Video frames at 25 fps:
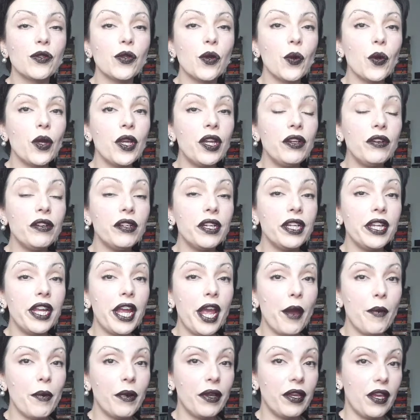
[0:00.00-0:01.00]
So here I
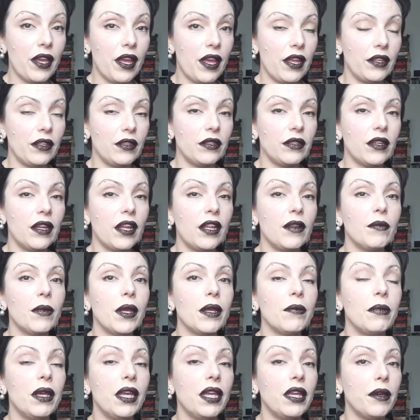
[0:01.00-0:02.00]
am again
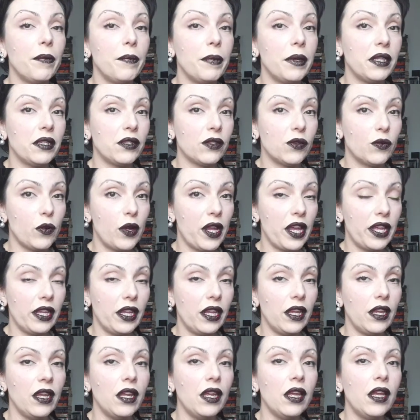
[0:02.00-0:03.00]
and my makeup is
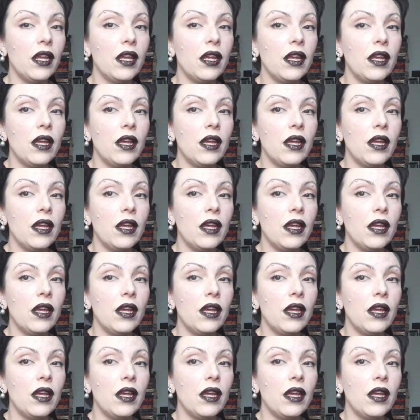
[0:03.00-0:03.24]
ready.